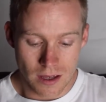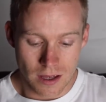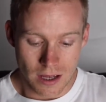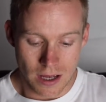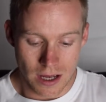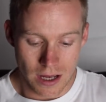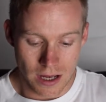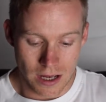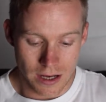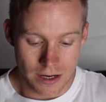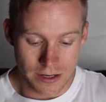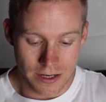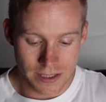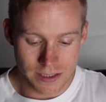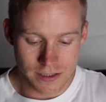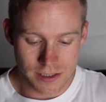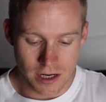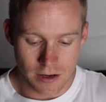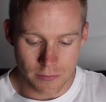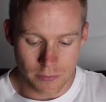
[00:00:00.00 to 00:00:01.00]

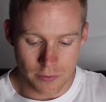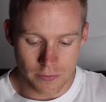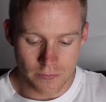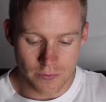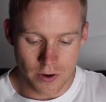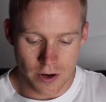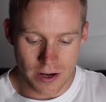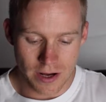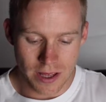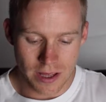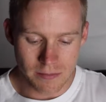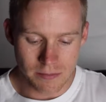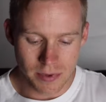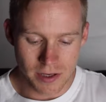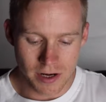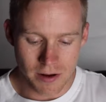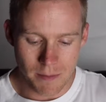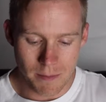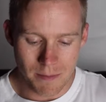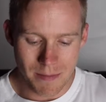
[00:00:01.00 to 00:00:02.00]
Next up, we've got a
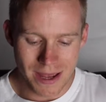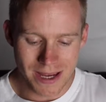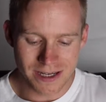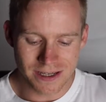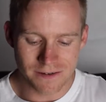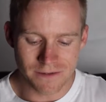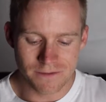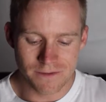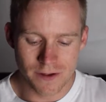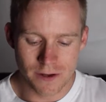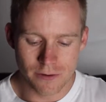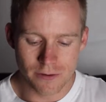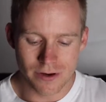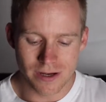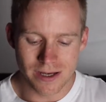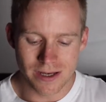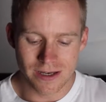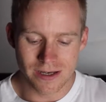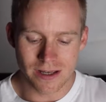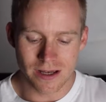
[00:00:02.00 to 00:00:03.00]
bit of
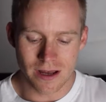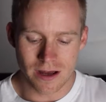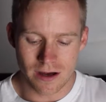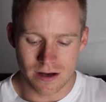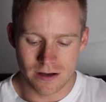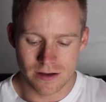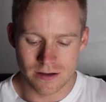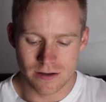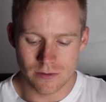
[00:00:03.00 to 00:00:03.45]
Magnifiera indica,